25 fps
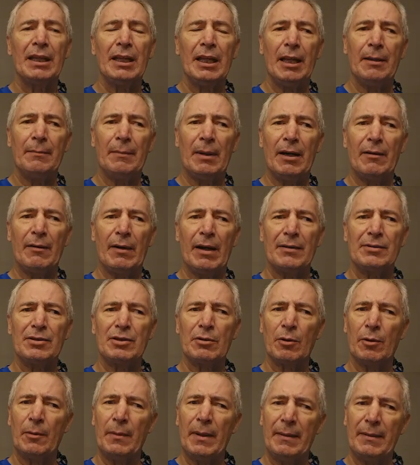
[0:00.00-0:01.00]
and my wife
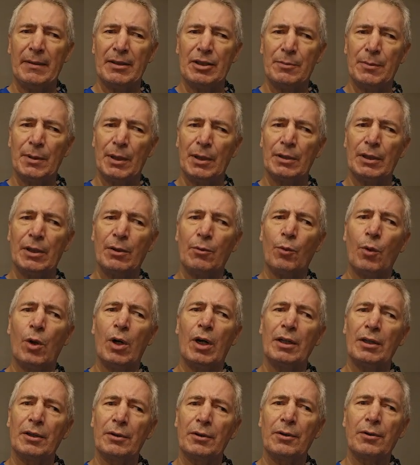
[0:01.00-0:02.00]
said, well, maybe it's building
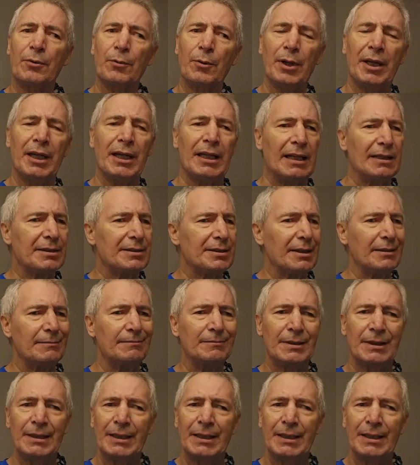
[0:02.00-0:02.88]
1 or 3. And I said,